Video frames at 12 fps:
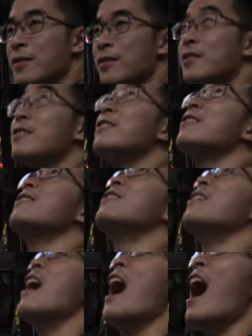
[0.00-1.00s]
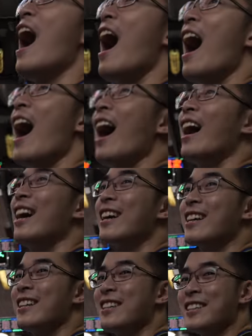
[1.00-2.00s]
but also the lens as well.
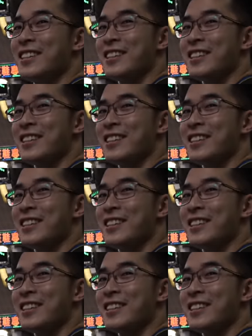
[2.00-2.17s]
The whole